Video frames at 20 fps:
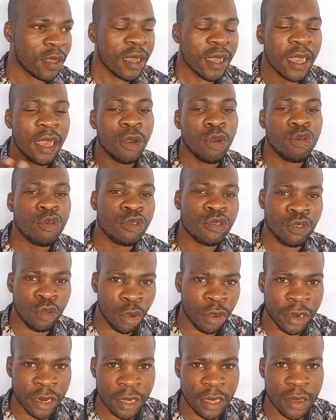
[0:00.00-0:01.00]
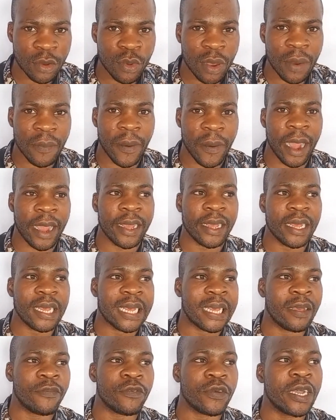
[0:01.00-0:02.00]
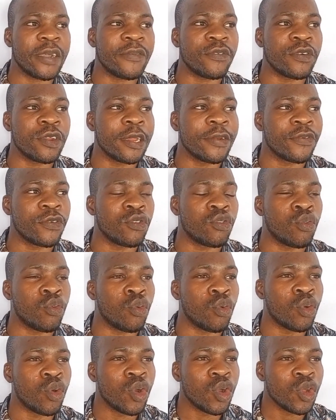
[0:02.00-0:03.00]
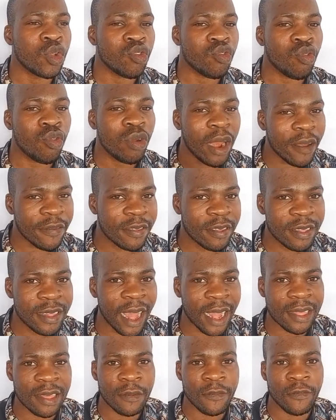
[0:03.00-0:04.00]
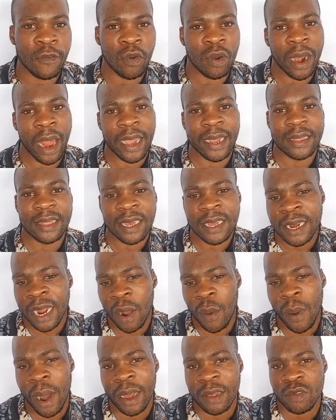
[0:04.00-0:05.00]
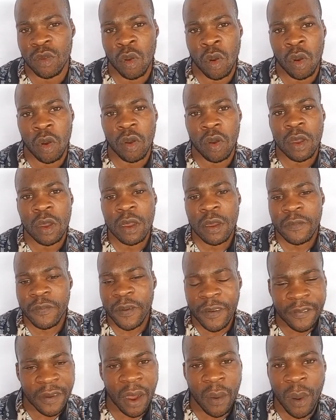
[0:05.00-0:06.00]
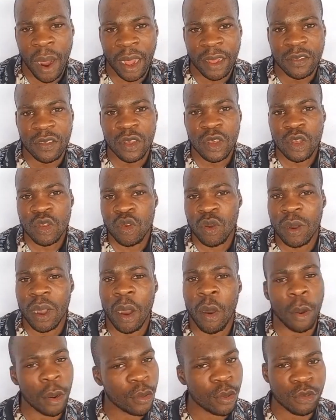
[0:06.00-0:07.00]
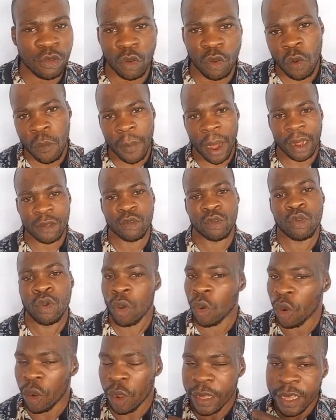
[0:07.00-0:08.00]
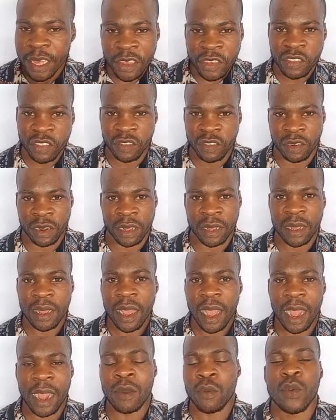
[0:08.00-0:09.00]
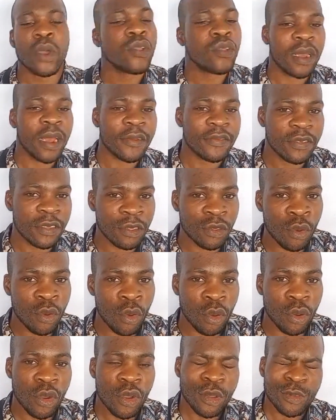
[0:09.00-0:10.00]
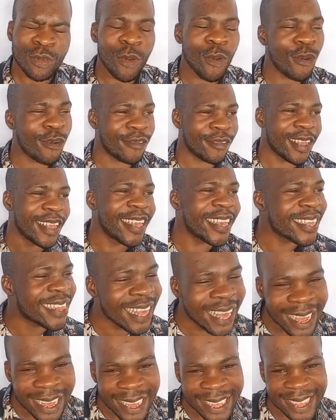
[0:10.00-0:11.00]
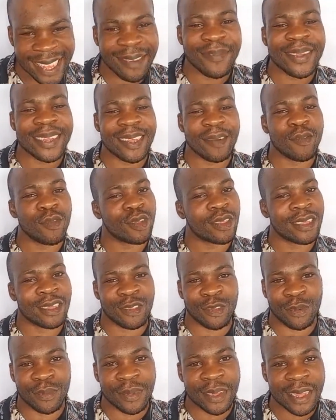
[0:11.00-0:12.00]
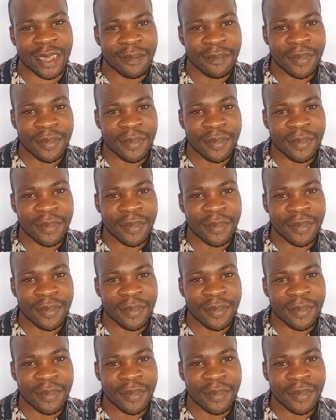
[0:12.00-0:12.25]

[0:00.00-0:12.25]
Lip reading: A local storage, whereby if even you left that thing for like 10 hours or 5 hours, you can always come back to your history and where you left it go. So it's a beautiful thing to me.